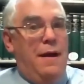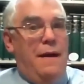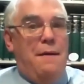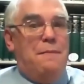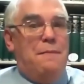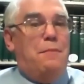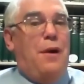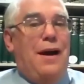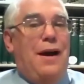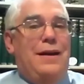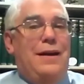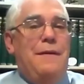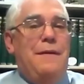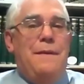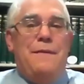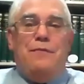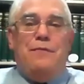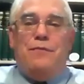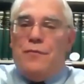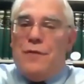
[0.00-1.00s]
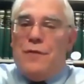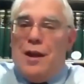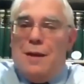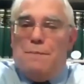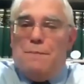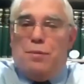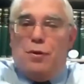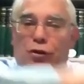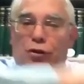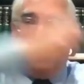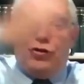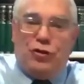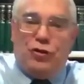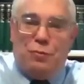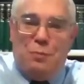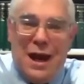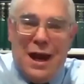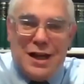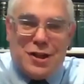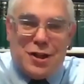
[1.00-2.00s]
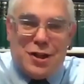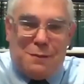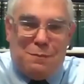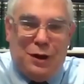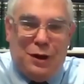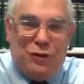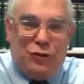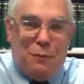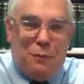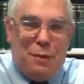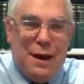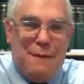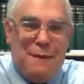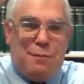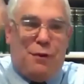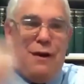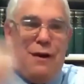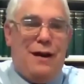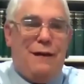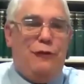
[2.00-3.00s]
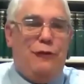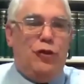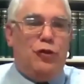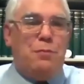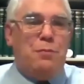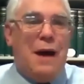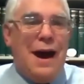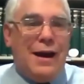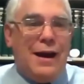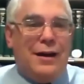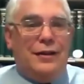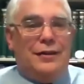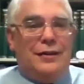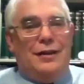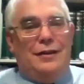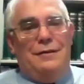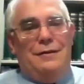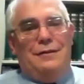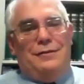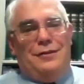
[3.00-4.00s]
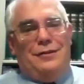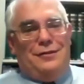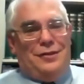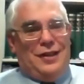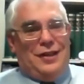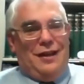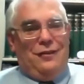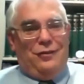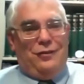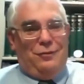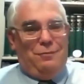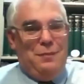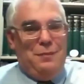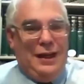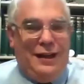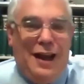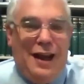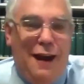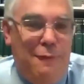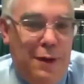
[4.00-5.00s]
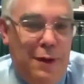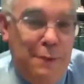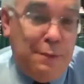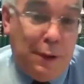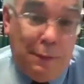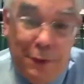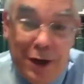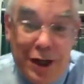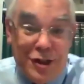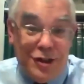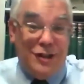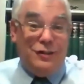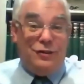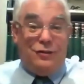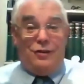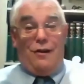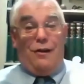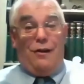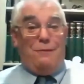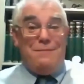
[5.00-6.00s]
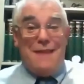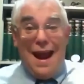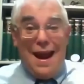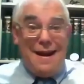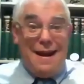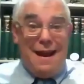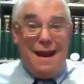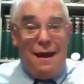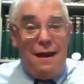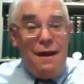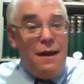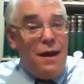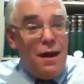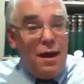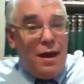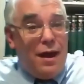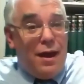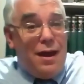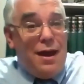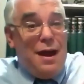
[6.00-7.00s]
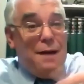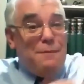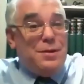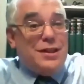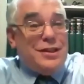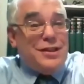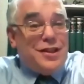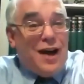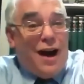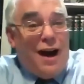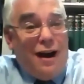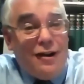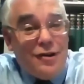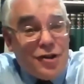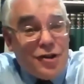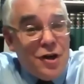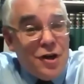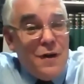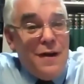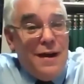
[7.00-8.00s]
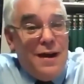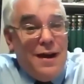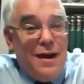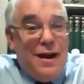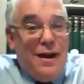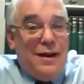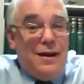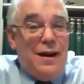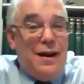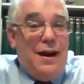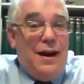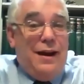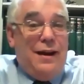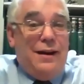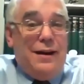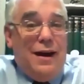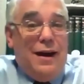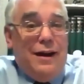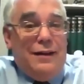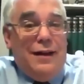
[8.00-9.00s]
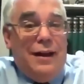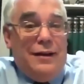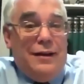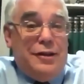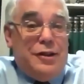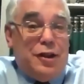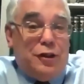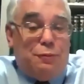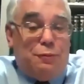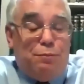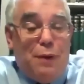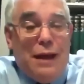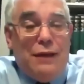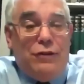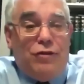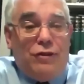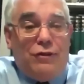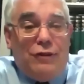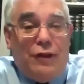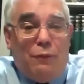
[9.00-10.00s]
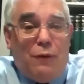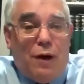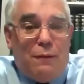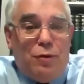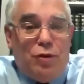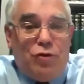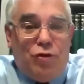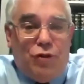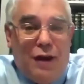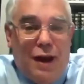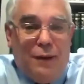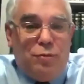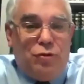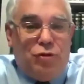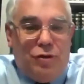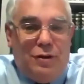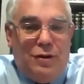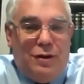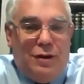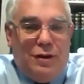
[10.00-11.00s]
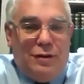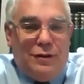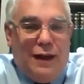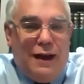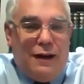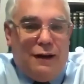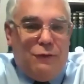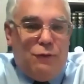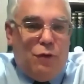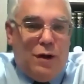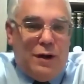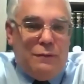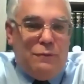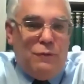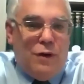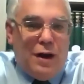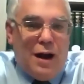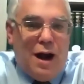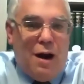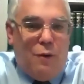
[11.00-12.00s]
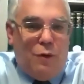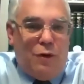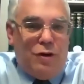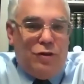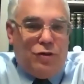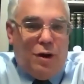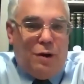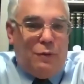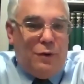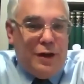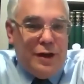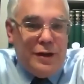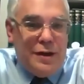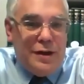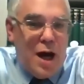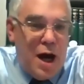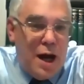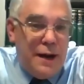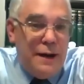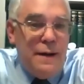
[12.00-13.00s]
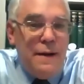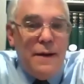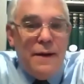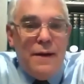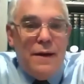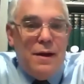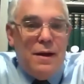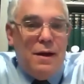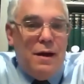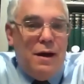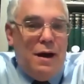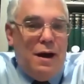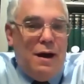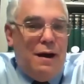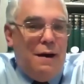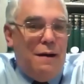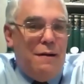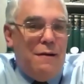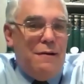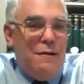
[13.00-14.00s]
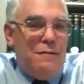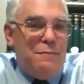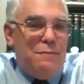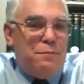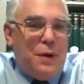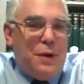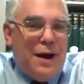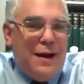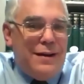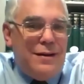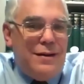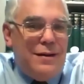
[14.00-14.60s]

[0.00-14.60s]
But he pulls his magic piece of paper out of his pocket that says, "Meade gave me permission, so and in charge." And then he just basically rubber stamps a lot of what Howard has already done. But